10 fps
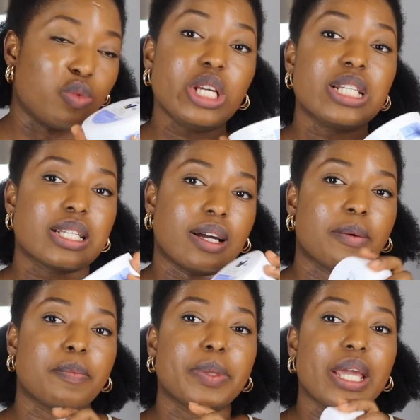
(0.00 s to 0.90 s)

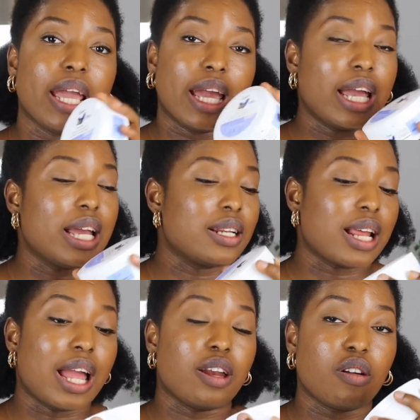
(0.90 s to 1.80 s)
winter,
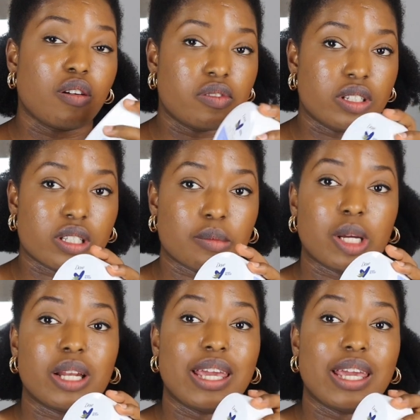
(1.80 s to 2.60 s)
and I love the smell.